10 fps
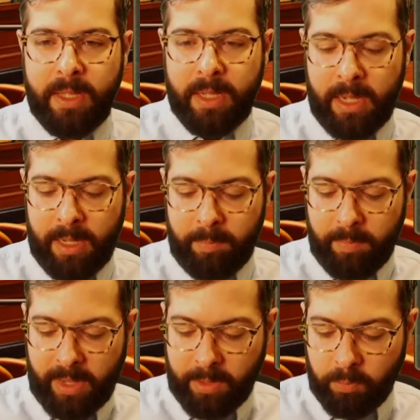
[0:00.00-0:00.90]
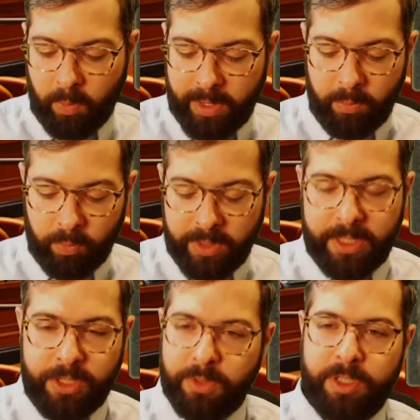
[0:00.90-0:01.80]
What I really
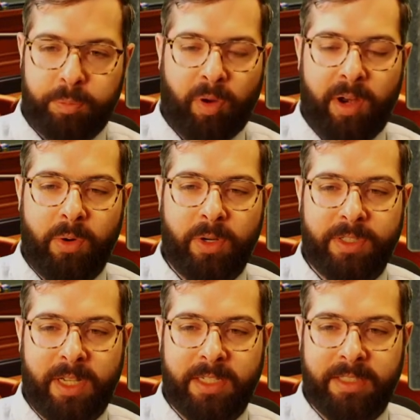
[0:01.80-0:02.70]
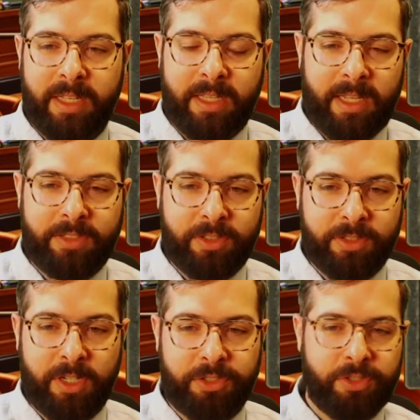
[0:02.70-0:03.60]
do is prioritize that class discussion.